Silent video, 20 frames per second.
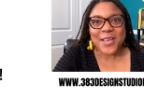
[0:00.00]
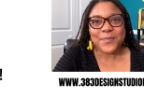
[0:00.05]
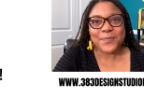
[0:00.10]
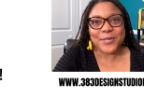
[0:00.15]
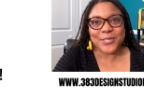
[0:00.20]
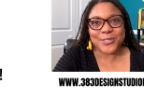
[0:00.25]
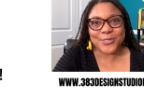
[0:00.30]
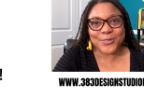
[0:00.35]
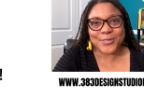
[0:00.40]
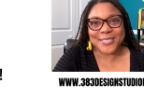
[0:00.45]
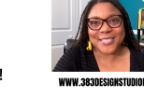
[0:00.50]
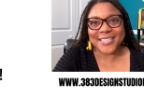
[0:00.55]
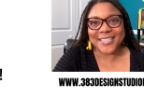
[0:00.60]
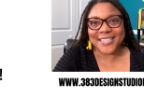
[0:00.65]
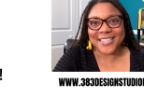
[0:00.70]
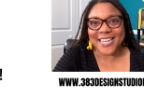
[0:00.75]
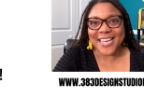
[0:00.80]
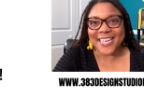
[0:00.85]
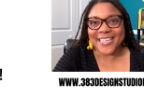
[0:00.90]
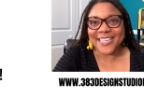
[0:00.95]
Be sure to
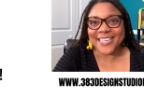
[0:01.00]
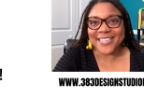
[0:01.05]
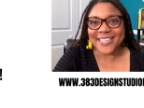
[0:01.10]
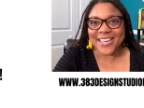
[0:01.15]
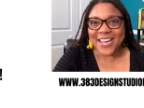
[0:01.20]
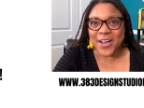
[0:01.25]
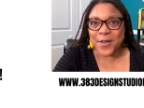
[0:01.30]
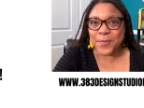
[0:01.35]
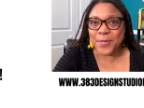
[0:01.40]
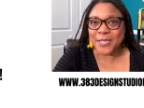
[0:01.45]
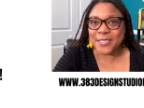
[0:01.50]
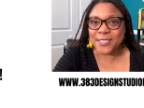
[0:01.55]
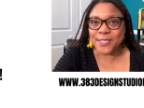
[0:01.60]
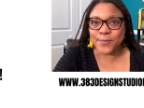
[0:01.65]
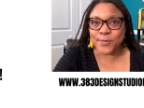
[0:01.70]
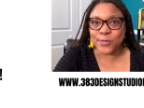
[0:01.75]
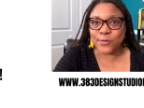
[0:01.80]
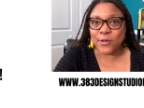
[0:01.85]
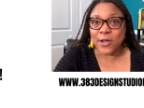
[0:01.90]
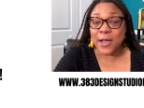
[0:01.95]
like, comment,
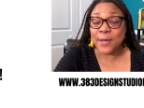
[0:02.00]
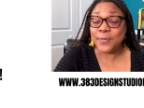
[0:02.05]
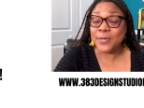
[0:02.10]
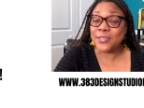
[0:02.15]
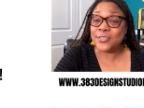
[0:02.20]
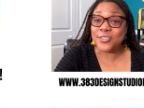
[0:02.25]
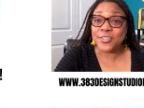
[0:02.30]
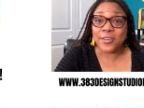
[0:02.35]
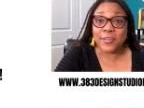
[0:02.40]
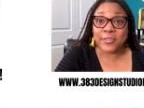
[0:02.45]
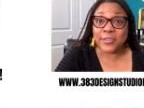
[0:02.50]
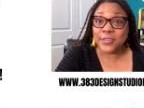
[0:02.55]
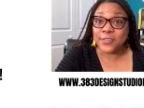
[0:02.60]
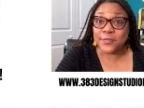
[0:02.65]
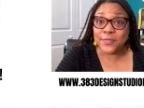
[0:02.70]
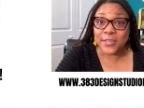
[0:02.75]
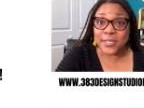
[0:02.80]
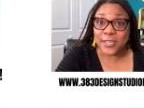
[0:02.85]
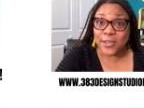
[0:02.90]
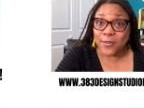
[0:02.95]
subscribe, and share this
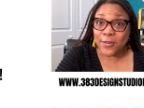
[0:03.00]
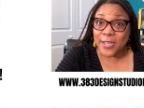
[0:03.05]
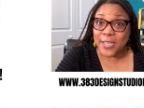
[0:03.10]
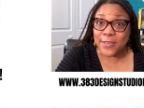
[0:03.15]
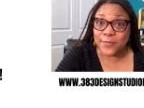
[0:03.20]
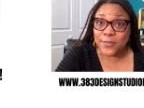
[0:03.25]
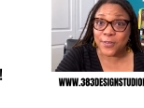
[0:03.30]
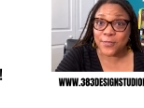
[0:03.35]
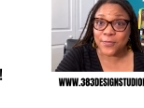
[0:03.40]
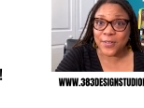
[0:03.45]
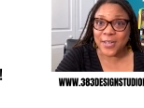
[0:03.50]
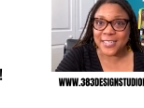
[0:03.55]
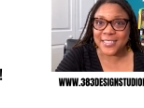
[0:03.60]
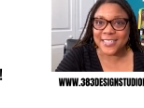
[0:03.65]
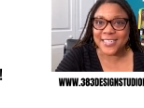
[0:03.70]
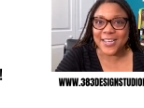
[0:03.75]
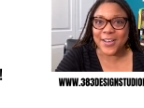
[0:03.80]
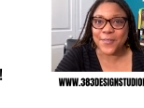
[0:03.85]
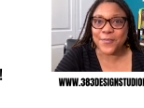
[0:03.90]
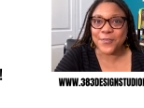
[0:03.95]
video if you find
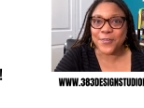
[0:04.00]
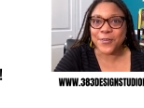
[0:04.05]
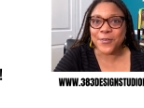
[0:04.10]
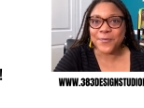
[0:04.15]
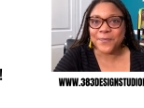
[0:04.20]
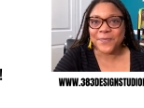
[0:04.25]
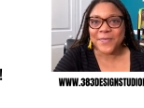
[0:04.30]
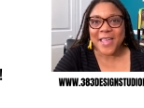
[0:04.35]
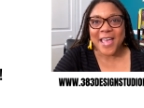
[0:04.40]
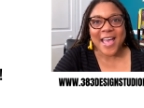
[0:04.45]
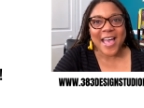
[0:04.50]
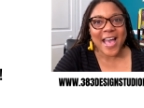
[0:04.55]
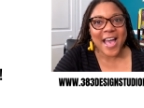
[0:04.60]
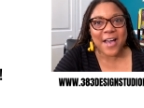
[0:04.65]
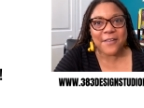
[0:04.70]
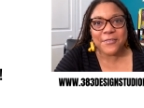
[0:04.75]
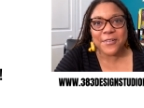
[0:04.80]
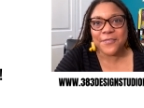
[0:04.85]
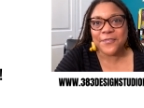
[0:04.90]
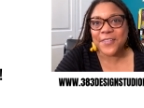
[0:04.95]
it helpful.
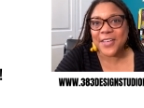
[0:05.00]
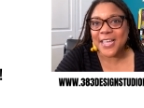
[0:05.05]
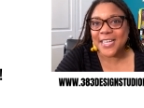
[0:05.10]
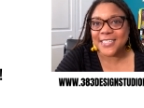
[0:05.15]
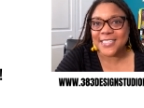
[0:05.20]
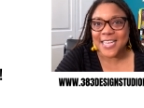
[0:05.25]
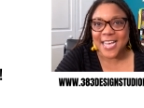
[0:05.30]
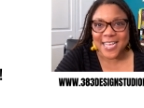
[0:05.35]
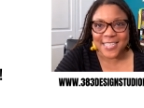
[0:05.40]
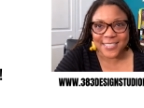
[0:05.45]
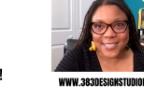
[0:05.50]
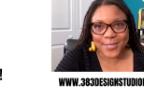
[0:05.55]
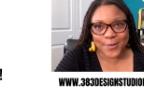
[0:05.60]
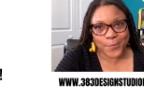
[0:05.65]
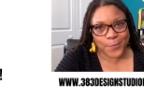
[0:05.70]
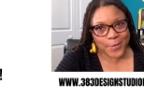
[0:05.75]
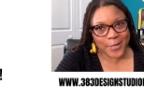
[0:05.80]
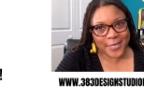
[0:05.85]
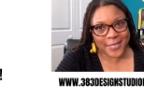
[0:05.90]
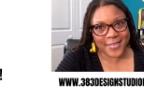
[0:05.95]
Have a fantastic
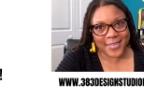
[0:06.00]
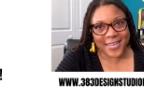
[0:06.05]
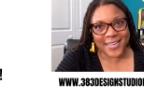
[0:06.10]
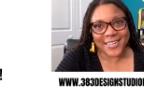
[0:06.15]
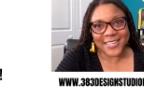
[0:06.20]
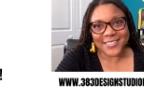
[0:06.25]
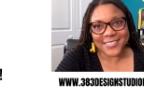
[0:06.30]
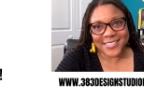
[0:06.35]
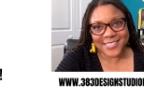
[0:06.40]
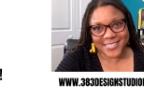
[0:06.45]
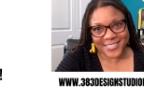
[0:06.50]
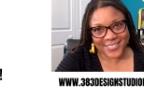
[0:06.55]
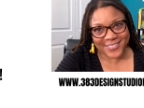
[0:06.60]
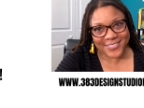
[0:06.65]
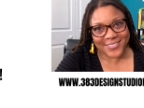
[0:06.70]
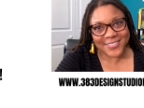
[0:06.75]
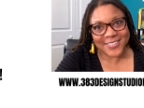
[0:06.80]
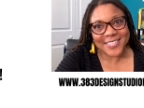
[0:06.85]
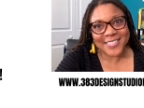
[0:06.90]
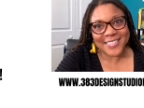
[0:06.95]
week, and I'll see
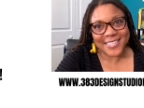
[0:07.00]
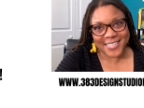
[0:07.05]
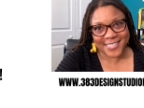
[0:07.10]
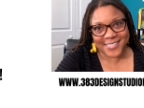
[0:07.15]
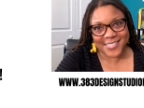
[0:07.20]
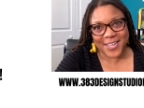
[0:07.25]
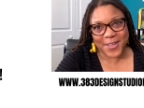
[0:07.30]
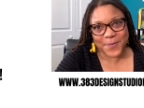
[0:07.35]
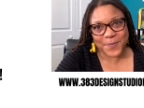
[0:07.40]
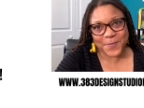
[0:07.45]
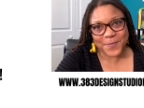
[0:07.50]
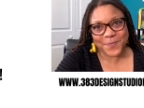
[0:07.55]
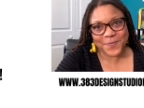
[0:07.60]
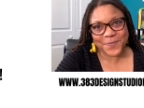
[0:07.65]
you next time.